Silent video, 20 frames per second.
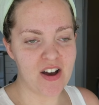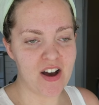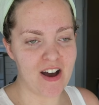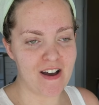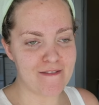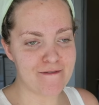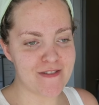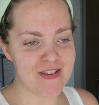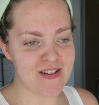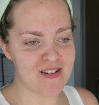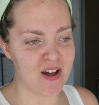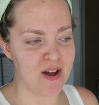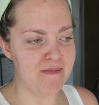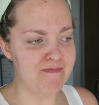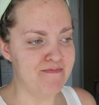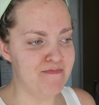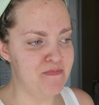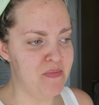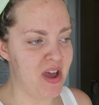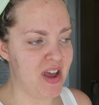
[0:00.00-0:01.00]
I feel
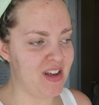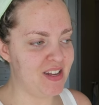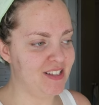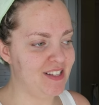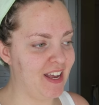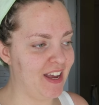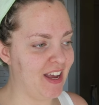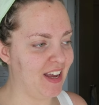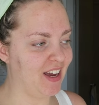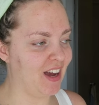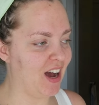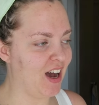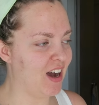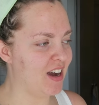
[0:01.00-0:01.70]
amazing.